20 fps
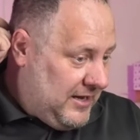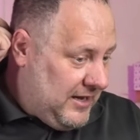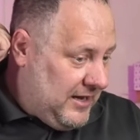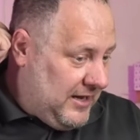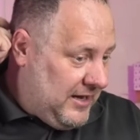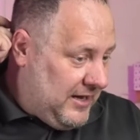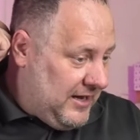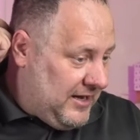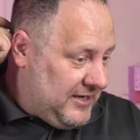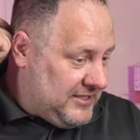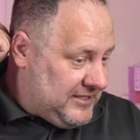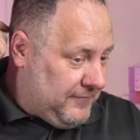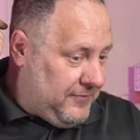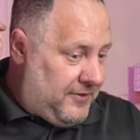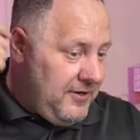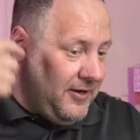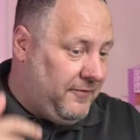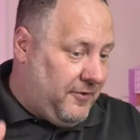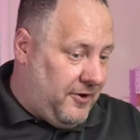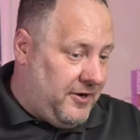Uh, except
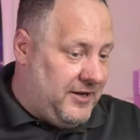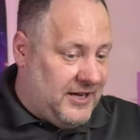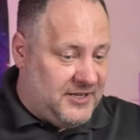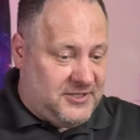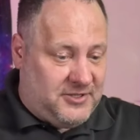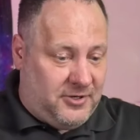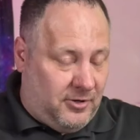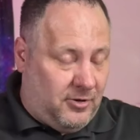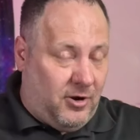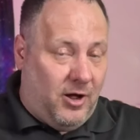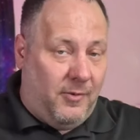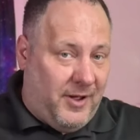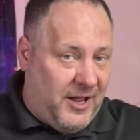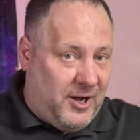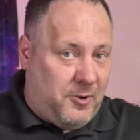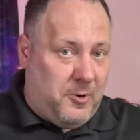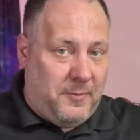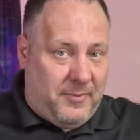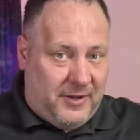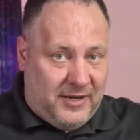for on the very next turn, all my
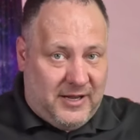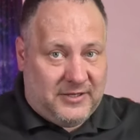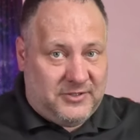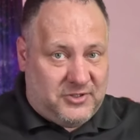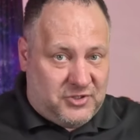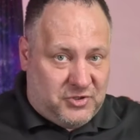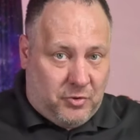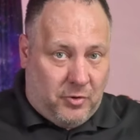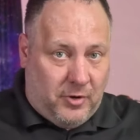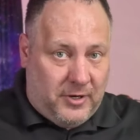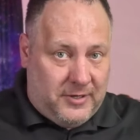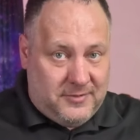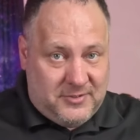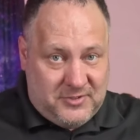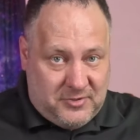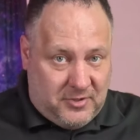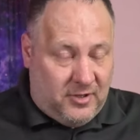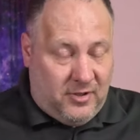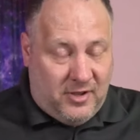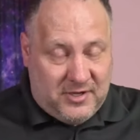equipment got
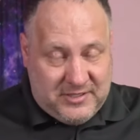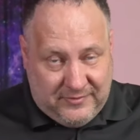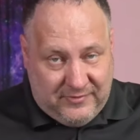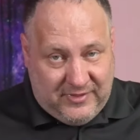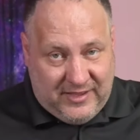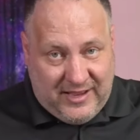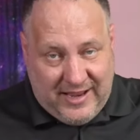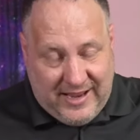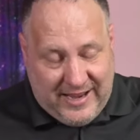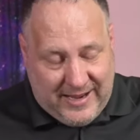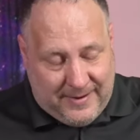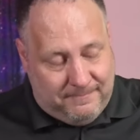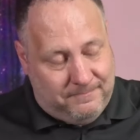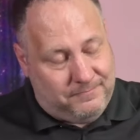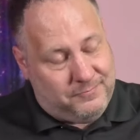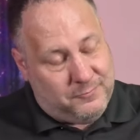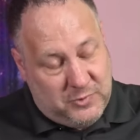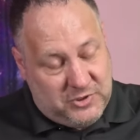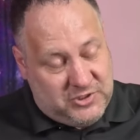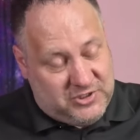destroyed, so I lost everything I
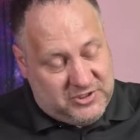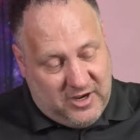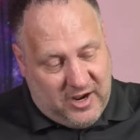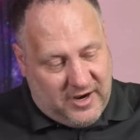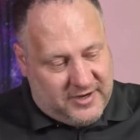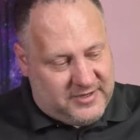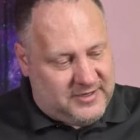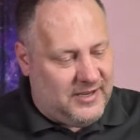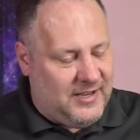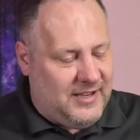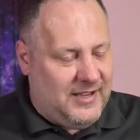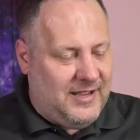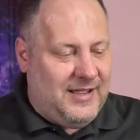had, which sucked.